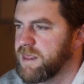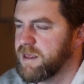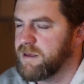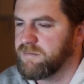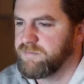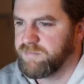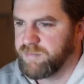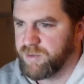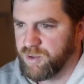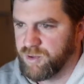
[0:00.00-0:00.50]

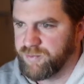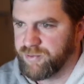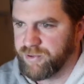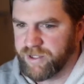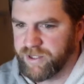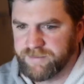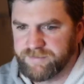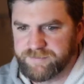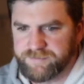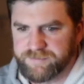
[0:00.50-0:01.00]

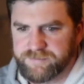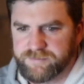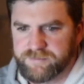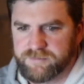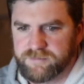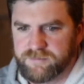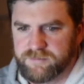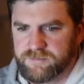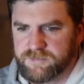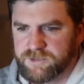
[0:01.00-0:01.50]
blueprint,
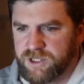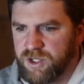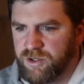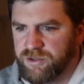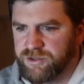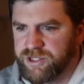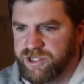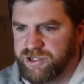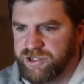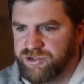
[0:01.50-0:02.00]

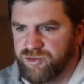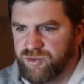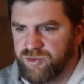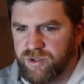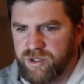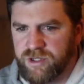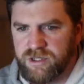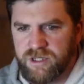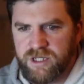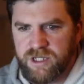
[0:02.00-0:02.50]
content
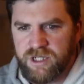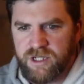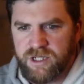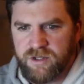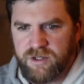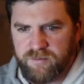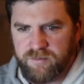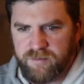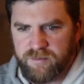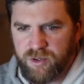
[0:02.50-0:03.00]
drawer,
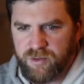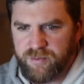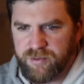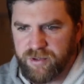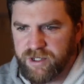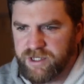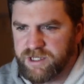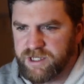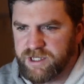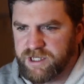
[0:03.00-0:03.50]

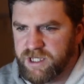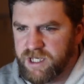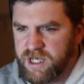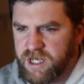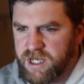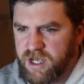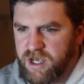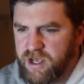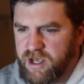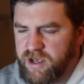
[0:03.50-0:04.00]
blueprints,
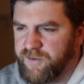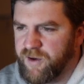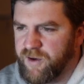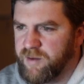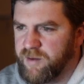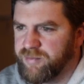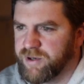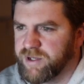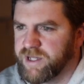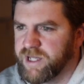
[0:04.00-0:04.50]
if I
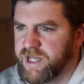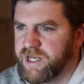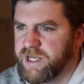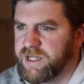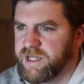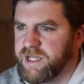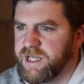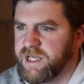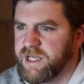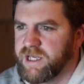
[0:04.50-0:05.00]
bring that in
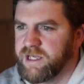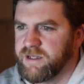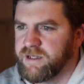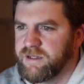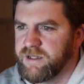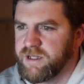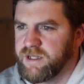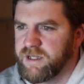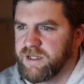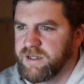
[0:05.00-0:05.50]
there,
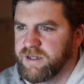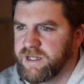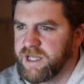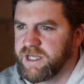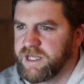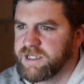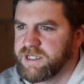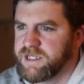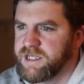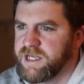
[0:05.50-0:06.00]

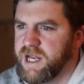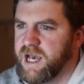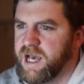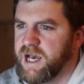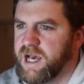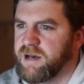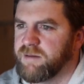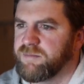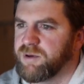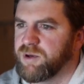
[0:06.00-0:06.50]
that's now
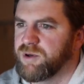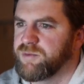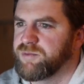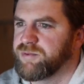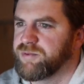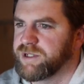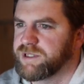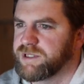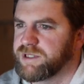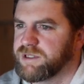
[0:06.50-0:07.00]
a
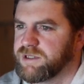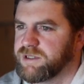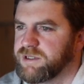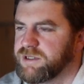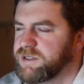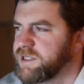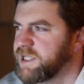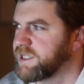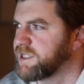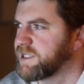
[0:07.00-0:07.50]
blueprint.
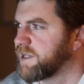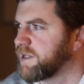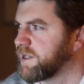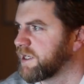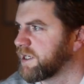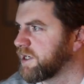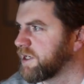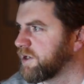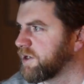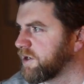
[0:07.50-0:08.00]
That's the
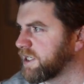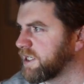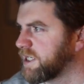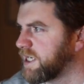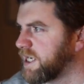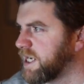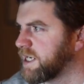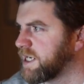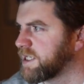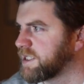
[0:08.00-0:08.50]
thing. And I can
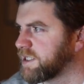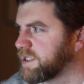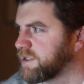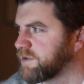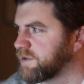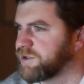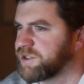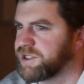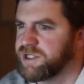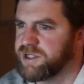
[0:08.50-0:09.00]
edit it,
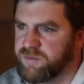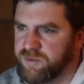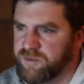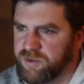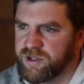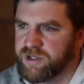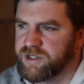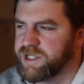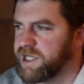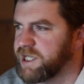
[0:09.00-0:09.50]
which is what
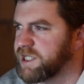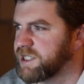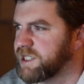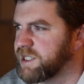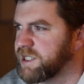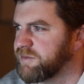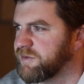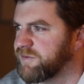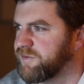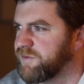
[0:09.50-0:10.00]
I was
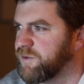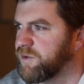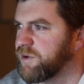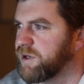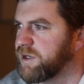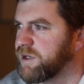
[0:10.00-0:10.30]
editing before.